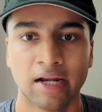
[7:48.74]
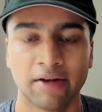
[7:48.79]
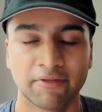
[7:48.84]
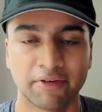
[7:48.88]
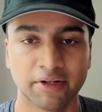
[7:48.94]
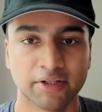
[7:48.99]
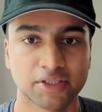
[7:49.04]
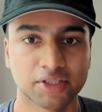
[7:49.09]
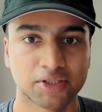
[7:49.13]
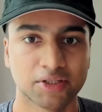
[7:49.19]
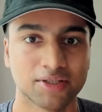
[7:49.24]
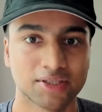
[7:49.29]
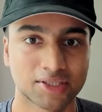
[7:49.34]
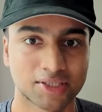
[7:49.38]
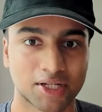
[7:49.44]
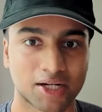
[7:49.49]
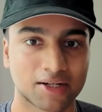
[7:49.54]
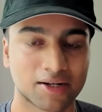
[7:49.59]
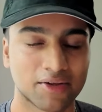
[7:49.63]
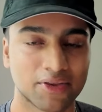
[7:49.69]
And if you're still
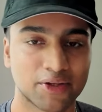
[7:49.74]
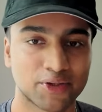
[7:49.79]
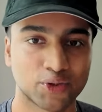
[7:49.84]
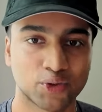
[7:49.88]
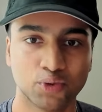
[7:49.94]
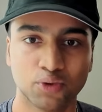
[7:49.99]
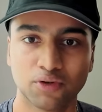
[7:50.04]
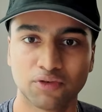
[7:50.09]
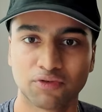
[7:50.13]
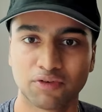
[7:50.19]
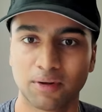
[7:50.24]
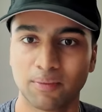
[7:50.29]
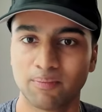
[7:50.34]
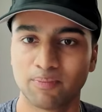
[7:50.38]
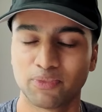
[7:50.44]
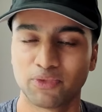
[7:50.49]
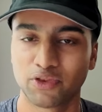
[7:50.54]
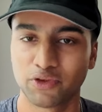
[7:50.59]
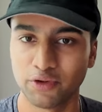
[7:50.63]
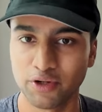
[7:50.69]
stuck on the tool
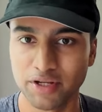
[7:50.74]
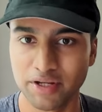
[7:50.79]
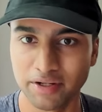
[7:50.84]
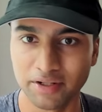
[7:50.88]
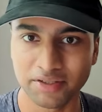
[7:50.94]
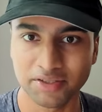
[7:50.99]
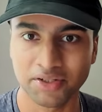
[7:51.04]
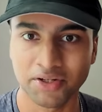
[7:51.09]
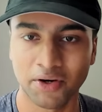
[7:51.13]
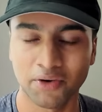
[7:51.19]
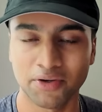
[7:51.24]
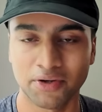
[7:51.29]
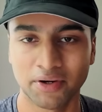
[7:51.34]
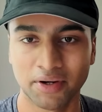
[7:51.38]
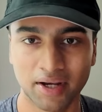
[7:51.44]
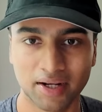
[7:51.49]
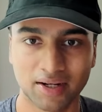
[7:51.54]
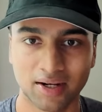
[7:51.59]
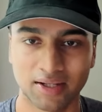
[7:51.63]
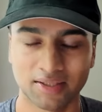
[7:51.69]
from three years ago and you're
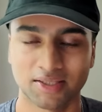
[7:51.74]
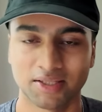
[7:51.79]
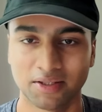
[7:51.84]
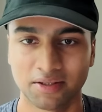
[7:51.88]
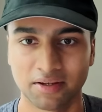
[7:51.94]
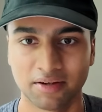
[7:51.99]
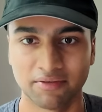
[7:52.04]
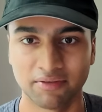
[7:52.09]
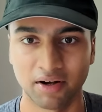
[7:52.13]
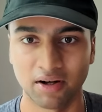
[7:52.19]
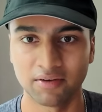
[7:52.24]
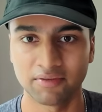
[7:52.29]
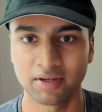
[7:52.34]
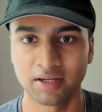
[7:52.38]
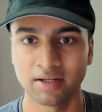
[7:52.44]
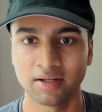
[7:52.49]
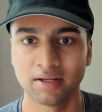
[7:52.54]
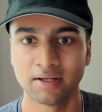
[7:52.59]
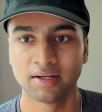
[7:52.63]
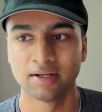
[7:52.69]
not constantly
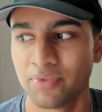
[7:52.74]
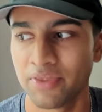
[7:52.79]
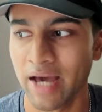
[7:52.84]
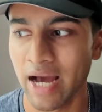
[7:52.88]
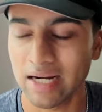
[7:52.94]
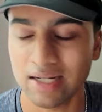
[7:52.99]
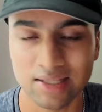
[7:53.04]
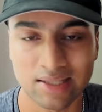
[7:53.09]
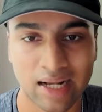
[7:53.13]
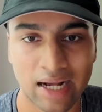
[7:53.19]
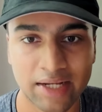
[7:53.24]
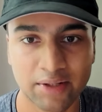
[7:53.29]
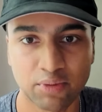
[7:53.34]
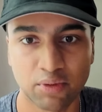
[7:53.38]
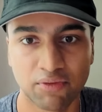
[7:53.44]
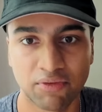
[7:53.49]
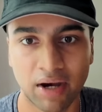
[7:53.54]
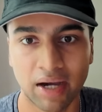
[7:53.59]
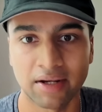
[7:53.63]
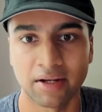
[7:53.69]
evolving, that client
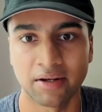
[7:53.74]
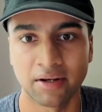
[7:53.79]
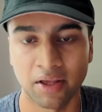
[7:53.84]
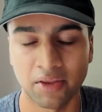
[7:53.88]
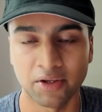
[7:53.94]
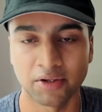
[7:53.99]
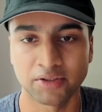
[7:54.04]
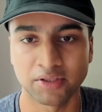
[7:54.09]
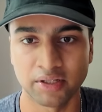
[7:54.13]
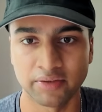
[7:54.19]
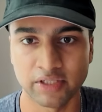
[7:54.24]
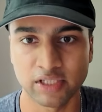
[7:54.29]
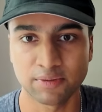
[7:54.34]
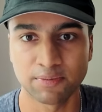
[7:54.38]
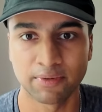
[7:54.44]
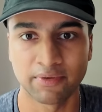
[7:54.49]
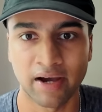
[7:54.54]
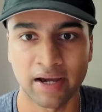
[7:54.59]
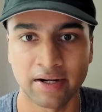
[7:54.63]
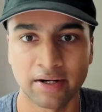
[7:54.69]
will find another service
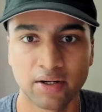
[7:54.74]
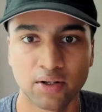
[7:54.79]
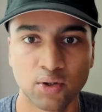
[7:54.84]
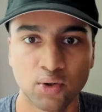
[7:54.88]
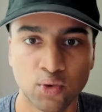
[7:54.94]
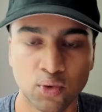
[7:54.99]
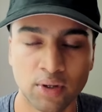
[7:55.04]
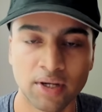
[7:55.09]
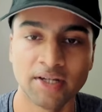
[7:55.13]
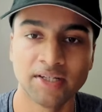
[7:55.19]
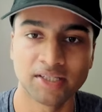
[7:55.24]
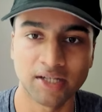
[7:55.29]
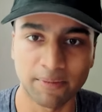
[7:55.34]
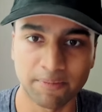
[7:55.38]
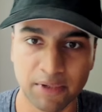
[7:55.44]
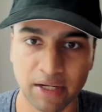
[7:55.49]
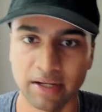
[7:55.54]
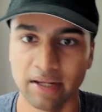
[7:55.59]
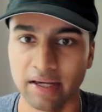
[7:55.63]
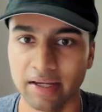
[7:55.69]
provider who is
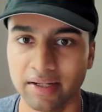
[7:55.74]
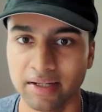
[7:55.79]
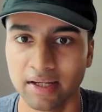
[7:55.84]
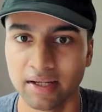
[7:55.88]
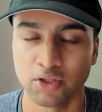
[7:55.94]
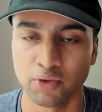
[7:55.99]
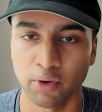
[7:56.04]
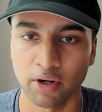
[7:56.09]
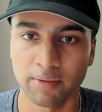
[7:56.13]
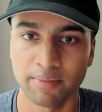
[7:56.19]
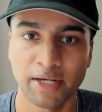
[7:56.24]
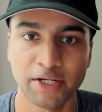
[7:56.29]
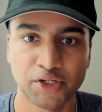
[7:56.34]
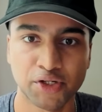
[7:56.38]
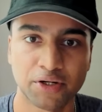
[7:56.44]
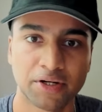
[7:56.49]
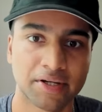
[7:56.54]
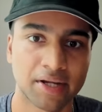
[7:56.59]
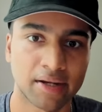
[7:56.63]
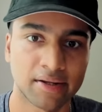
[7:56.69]
up to date. So you wanna make
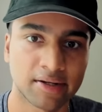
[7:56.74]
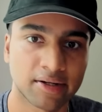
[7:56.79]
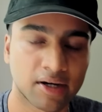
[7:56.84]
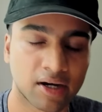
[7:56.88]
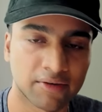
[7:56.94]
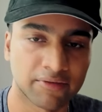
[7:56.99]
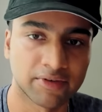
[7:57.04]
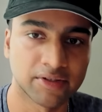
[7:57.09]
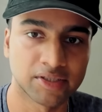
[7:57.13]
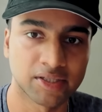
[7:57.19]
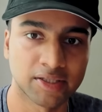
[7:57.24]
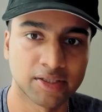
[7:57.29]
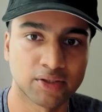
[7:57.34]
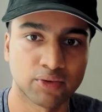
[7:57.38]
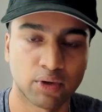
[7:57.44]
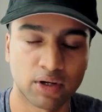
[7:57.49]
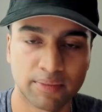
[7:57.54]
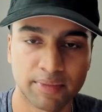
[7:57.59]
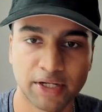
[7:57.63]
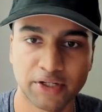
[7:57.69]
sure you're attending conferences,
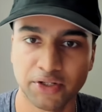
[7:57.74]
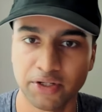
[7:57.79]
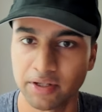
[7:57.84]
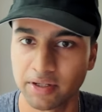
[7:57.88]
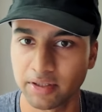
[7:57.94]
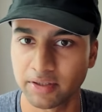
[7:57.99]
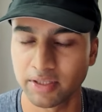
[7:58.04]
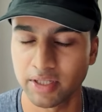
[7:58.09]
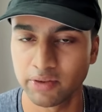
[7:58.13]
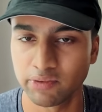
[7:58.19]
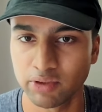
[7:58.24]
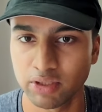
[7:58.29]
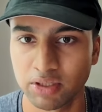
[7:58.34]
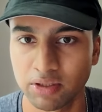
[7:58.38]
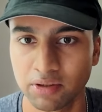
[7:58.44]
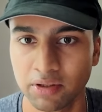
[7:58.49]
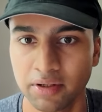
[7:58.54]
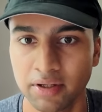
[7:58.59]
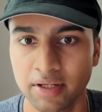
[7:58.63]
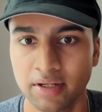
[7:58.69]
you wanna make sure you're
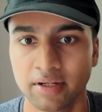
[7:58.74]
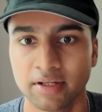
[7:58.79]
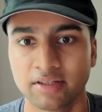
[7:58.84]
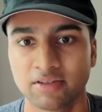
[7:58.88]
continuously learning.